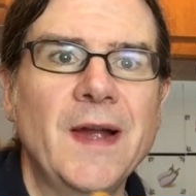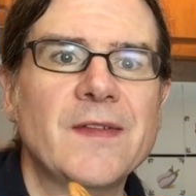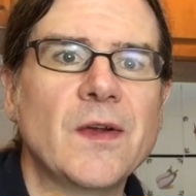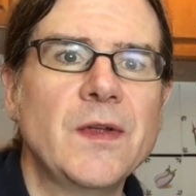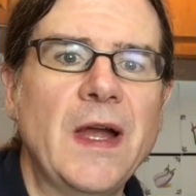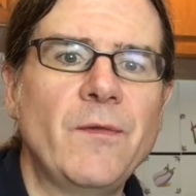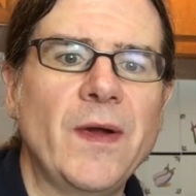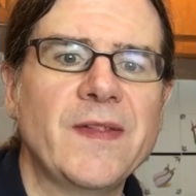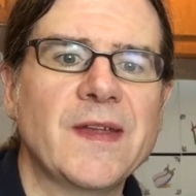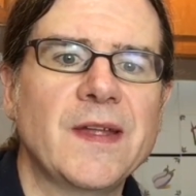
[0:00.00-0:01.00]
So you have
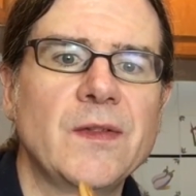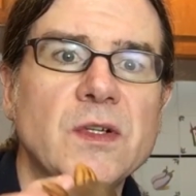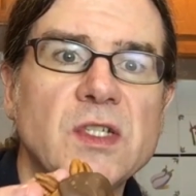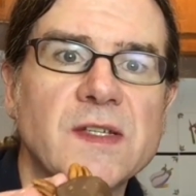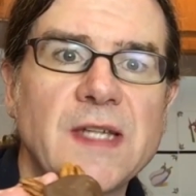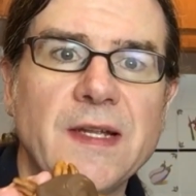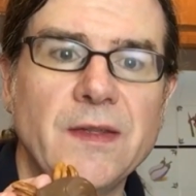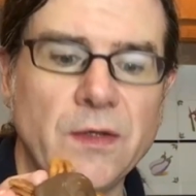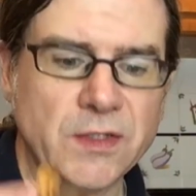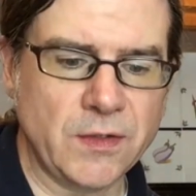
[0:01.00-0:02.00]
ones that can look just like
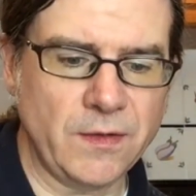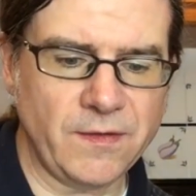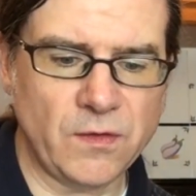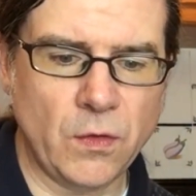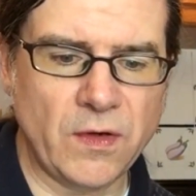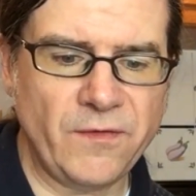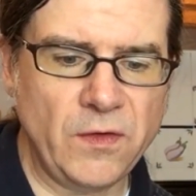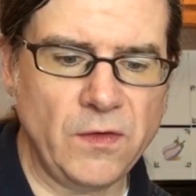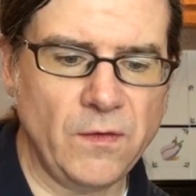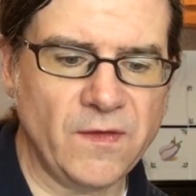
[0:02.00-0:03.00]
little turtles, or if
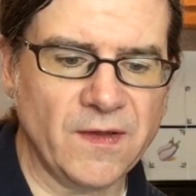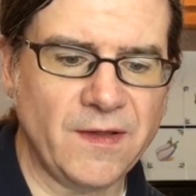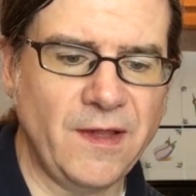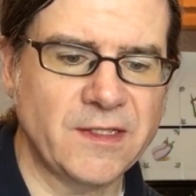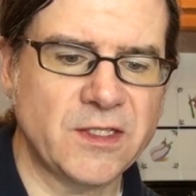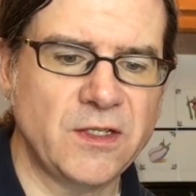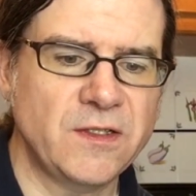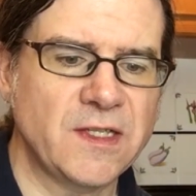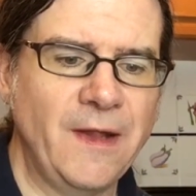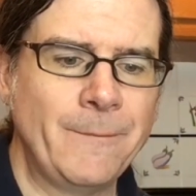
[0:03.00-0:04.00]
you use the
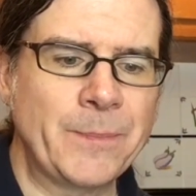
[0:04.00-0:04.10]
clusters,